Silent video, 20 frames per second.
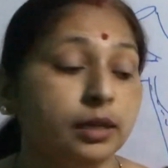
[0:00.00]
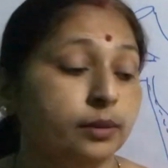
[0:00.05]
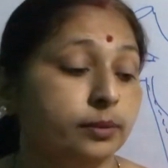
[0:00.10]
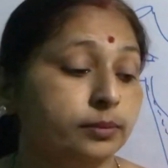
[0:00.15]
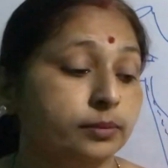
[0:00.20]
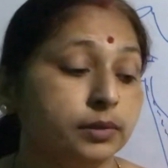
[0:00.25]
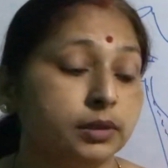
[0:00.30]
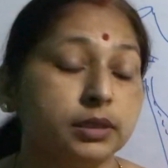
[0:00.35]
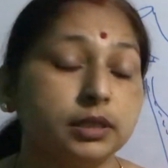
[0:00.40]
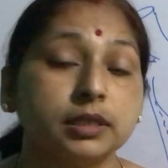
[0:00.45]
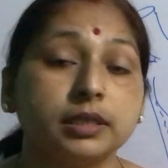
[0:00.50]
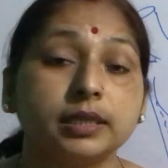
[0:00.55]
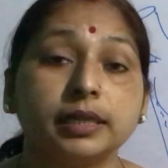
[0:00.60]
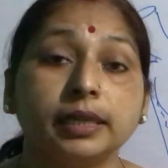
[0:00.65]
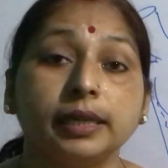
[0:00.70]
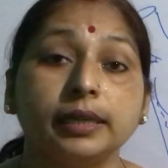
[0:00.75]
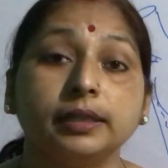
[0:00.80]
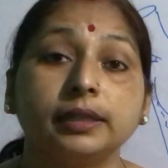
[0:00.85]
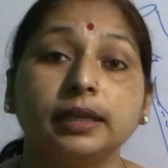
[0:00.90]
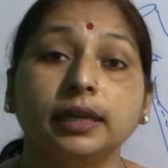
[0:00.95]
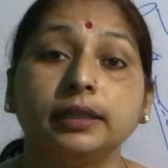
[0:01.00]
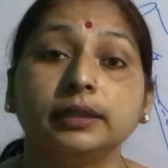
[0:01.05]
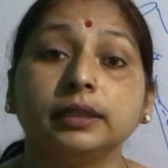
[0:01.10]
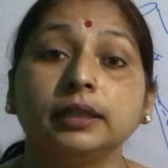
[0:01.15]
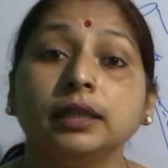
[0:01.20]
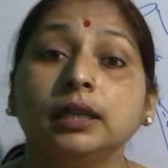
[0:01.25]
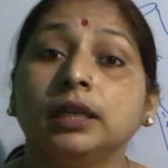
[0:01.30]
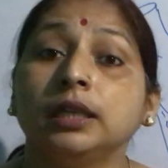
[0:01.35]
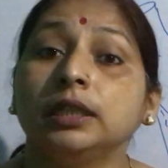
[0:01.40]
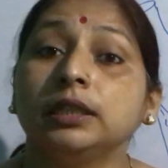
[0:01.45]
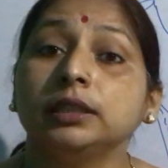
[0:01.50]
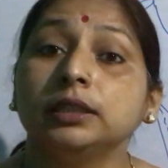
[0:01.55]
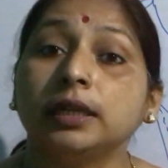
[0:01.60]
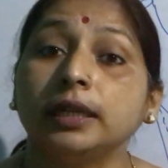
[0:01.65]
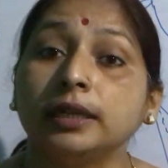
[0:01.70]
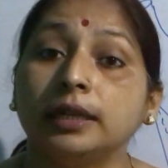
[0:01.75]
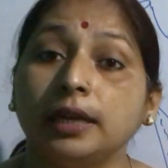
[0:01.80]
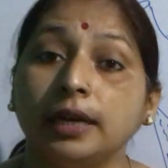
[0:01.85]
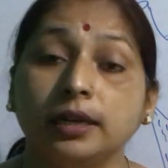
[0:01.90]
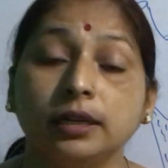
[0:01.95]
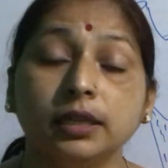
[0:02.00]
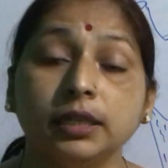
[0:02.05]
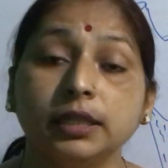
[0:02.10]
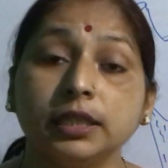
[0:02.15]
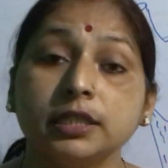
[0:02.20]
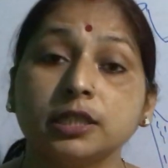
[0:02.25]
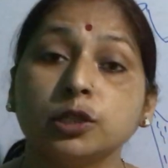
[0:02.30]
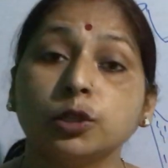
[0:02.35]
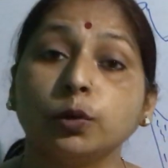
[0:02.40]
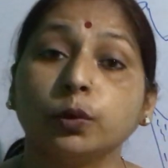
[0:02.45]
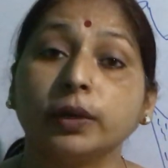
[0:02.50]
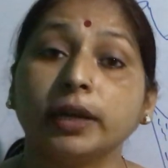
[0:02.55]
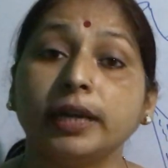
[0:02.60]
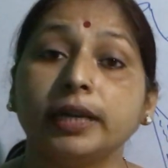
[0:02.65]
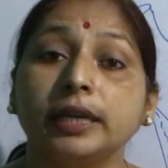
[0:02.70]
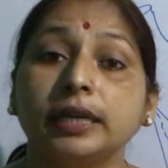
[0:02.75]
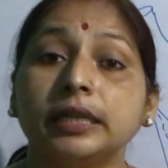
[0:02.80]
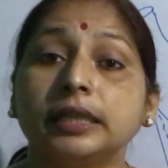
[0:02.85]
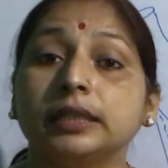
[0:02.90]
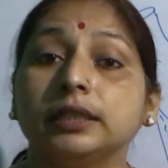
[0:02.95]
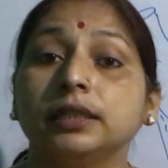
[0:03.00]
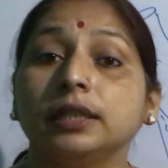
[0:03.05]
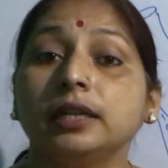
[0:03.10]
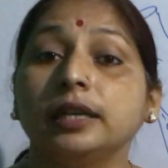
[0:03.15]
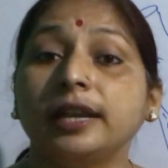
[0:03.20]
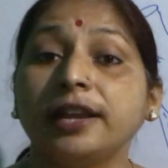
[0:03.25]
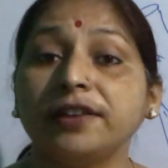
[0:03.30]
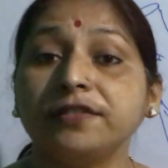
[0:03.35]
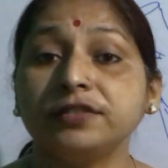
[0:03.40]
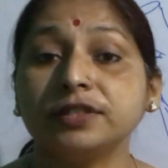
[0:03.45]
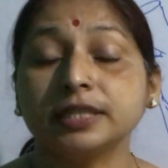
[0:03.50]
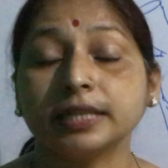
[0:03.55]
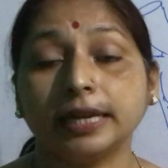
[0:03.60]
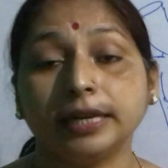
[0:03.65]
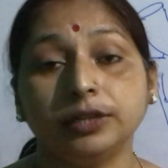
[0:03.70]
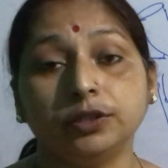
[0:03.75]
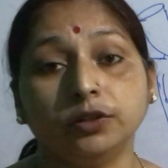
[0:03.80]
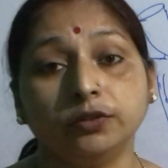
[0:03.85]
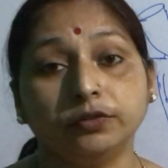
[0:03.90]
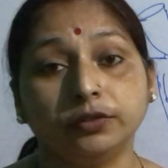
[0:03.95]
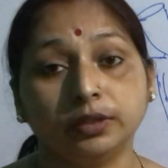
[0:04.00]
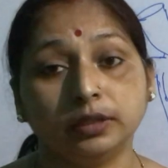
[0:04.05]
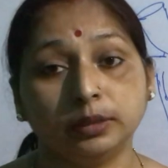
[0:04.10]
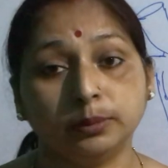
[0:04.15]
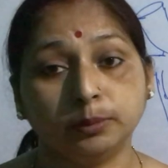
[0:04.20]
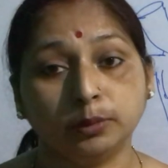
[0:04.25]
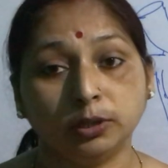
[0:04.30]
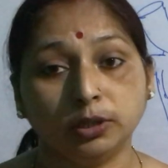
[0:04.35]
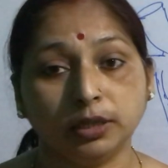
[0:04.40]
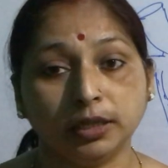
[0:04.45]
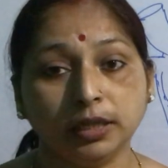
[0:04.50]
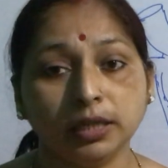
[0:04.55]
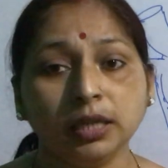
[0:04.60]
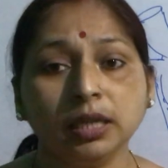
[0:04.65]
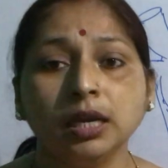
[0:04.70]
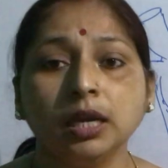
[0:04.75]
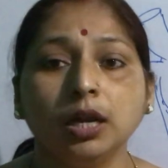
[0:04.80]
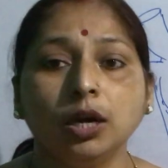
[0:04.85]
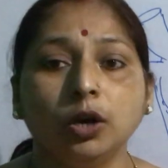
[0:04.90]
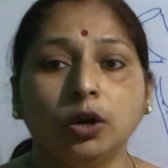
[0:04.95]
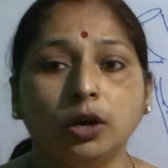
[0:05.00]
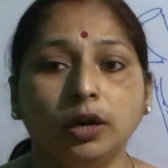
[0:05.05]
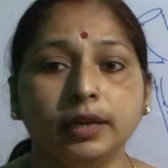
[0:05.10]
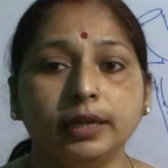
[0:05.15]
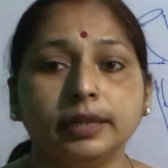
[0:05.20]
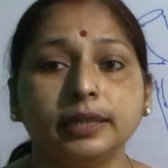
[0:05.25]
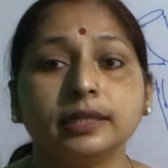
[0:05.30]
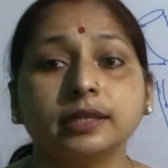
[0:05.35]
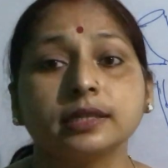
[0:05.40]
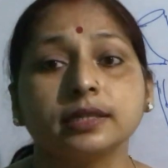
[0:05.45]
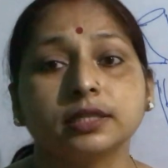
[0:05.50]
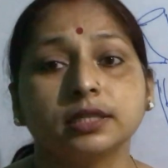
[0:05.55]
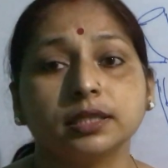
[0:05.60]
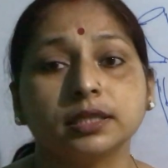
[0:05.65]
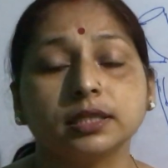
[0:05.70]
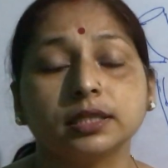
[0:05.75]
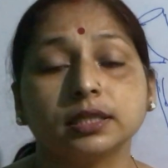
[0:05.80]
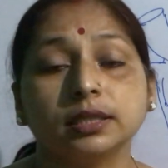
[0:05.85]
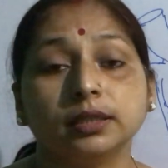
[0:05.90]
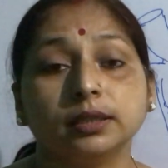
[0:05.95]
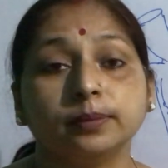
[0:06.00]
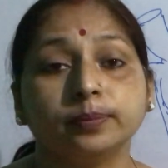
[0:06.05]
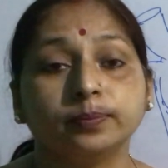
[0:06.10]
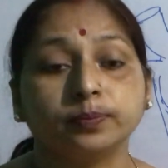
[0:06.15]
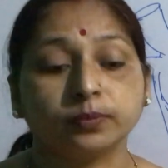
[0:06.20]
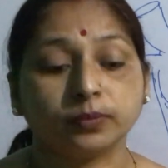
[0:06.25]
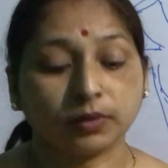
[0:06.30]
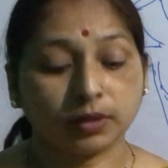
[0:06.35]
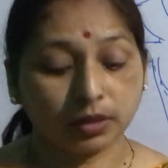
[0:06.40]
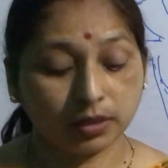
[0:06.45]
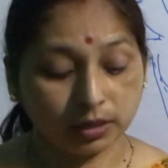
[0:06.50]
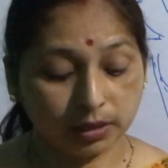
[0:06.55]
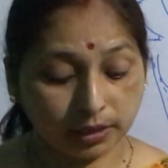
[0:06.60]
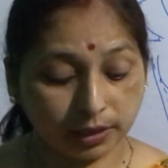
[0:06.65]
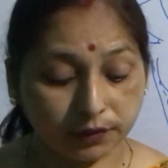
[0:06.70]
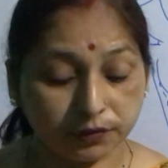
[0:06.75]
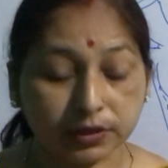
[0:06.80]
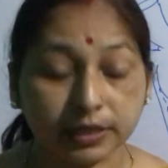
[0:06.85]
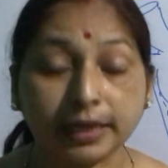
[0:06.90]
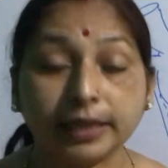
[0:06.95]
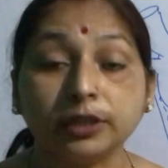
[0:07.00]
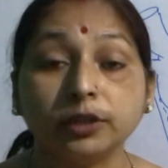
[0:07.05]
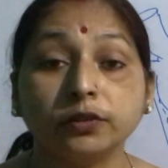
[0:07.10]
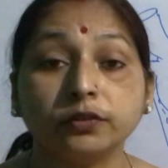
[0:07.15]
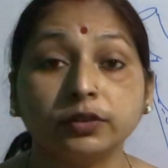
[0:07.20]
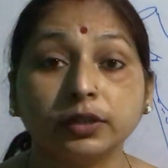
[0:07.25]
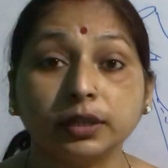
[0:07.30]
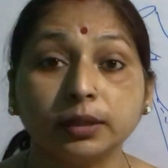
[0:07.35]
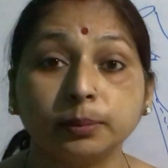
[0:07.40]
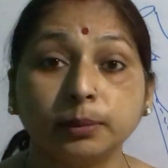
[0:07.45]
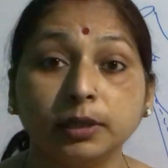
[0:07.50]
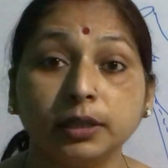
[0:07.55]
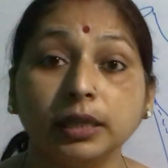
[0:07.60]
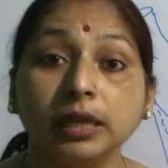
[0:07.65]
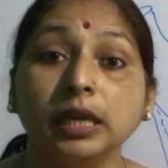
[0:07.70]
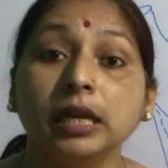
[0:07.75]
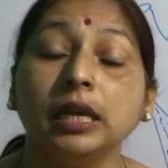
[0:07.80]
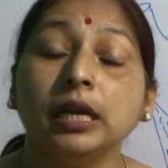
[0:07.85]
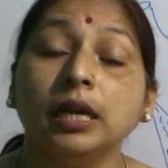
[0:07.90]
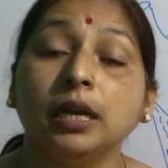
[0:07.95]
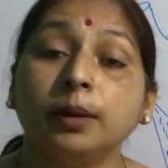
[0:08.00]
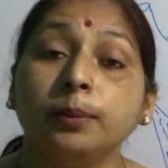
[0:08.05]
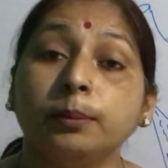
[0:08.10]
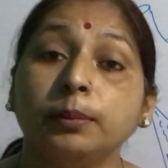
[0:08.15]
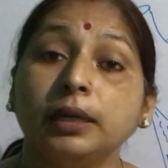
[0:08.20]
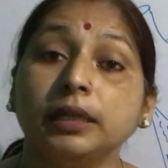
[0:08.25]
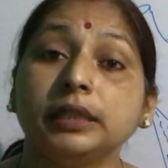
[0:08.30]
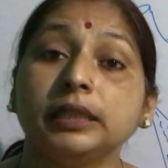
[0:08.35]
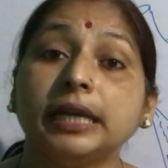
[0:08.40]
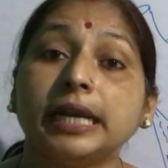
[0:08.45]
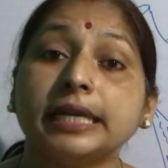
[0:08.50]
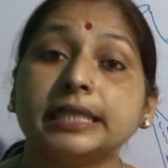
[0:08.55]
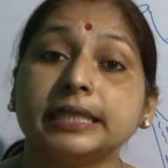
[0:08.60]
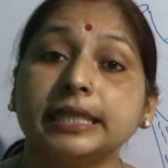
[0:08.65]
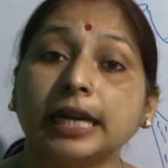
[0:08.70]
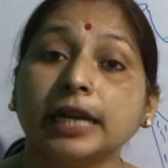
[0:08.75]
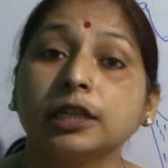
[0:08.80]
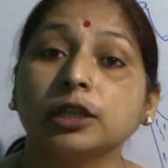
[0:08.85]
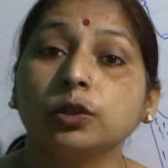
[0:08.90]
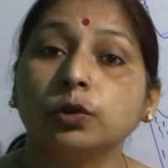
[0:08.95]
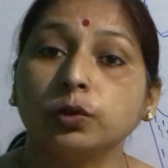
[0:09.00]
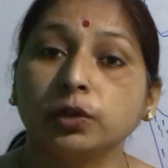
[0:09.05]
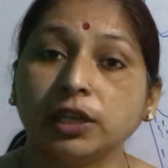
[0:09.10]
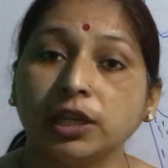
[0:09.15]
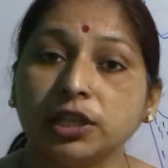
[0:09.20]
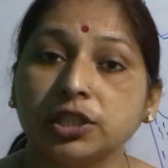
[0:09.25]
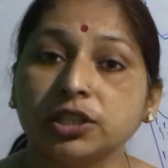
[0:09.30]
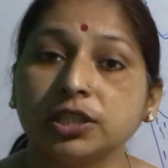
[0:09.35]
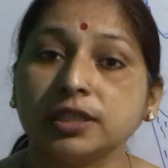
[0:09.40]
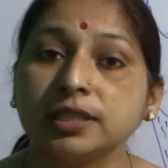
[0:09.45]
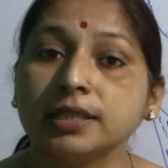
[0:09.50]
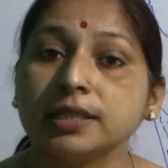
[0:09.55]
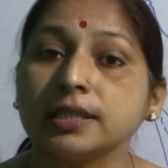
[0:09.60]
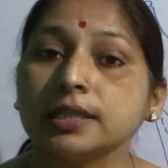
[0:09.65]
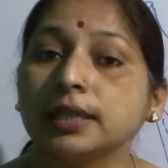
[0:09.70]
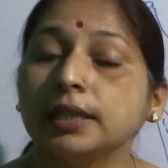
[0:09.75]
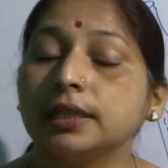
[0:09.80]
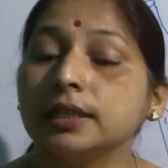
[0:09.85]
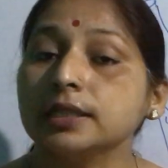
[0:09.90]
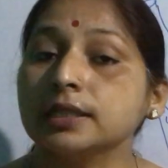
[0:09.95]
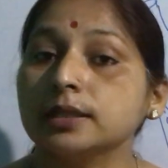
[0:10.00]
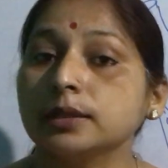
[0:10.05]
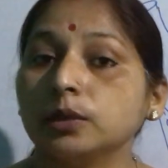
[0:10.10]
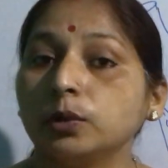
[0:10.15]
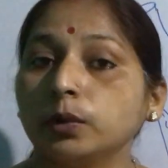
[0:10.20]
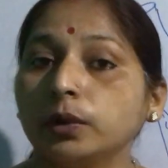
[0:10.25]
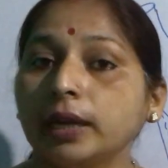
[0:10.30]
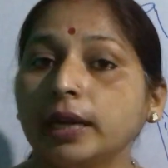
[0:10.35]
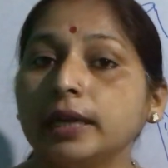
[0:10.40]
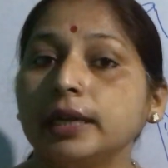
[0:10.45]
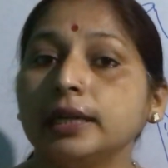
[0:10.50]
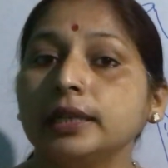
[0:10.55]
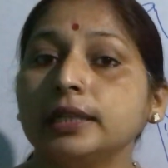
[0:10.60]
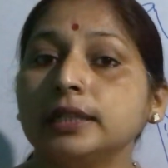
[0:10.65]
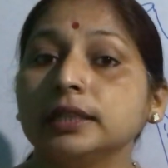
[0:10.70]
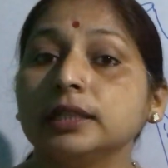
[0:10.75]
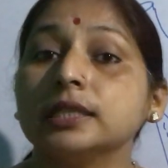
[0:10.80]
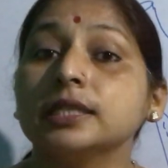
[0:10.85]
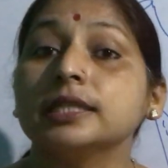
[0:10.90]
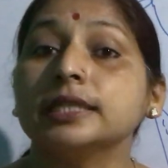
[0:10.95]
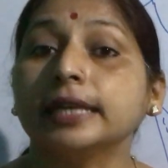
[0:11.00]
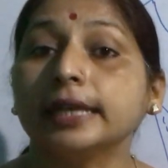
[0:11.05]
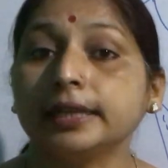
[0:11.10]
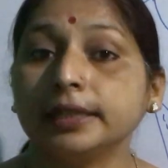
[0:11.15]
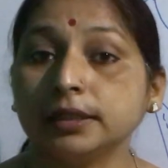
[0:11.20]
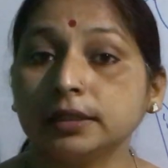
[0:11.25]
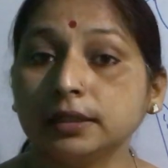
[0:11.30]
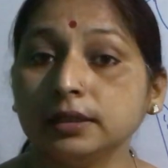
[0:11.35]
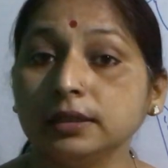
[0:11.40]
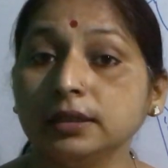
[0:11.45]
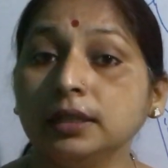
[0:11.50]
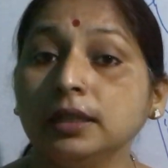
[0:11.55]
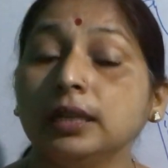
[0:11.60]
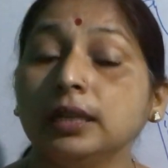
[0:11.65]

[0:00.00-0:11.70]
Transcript: will say that heart is located in the left side of our body, or it is just left side of our body, but the exact location is it is located in the center,